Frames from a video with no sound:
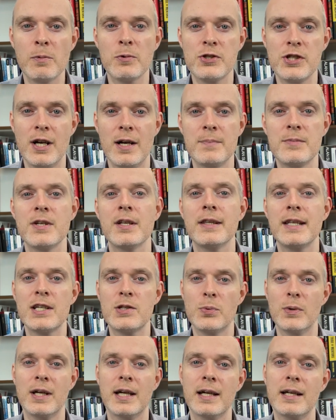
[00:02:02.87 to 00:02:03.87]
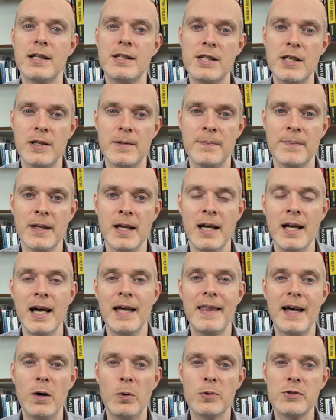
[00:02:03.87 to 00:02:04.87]
terms, that's what you're going to do.
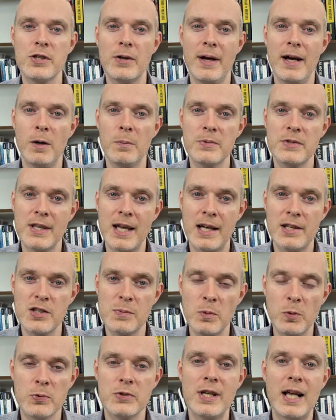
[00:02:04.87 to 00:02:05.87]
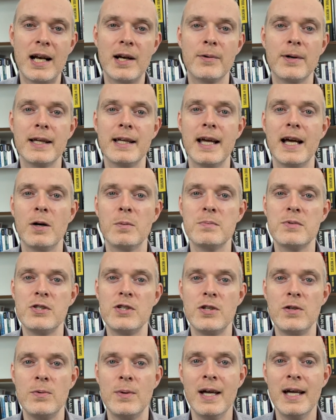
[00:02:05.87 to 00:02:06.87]
That also helps that small salary, helps
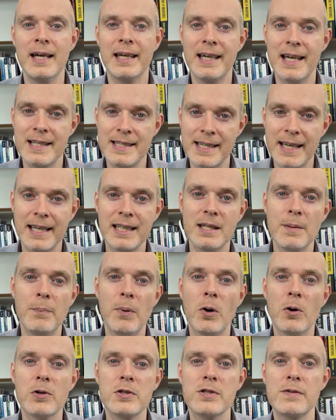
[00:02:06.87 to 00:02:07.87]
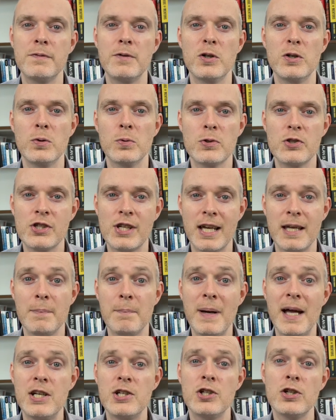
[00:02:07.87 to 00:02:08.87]
you get a tick in the box for your state
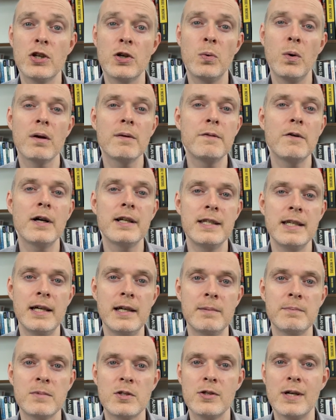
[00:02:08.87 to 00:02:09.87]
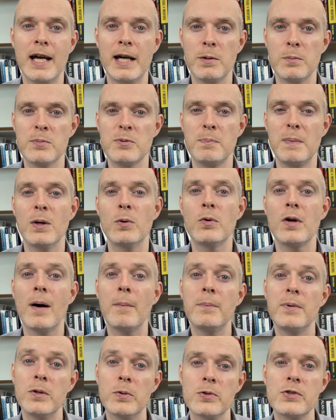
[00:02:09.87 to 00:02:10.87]
pension qualifying year. So it helps build
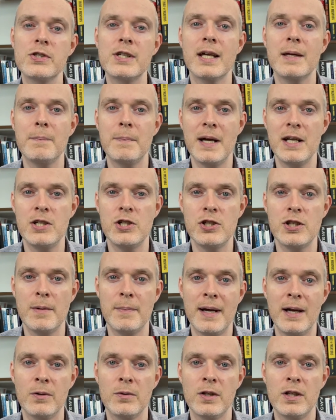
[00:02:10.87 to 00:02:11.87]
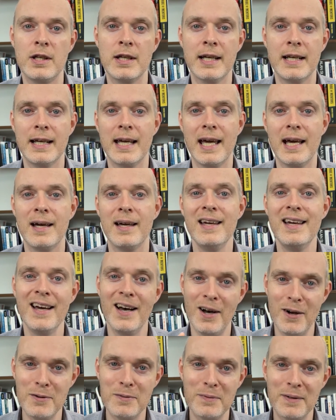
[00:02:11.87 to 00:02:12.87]
up your state pension amount that you're going to get,
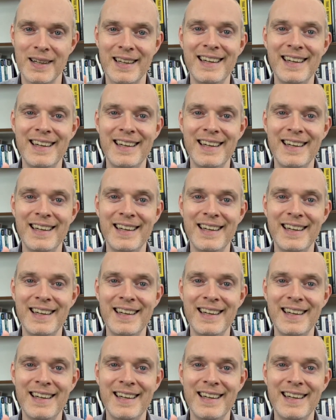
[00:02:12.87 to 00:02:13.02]
hopefully,